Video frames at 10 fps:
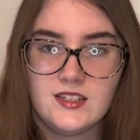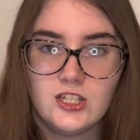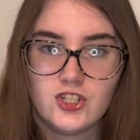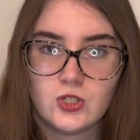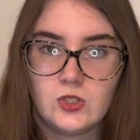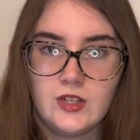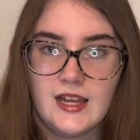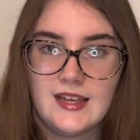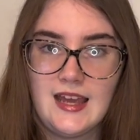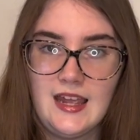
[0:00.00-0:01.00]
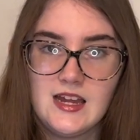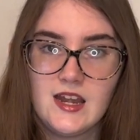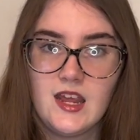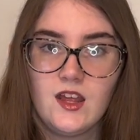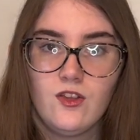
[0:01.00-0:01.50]
a digital like
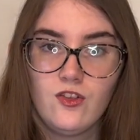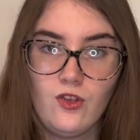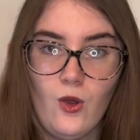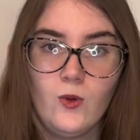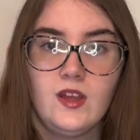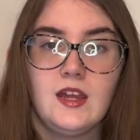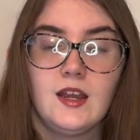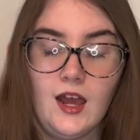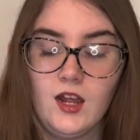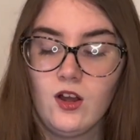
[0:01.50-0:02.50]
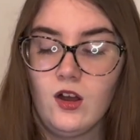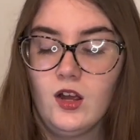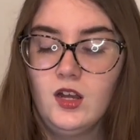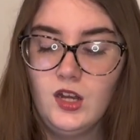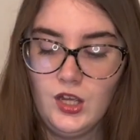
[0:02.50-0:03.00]
Canon, Sony,
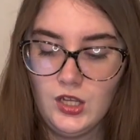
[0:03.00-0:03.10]
Nikon,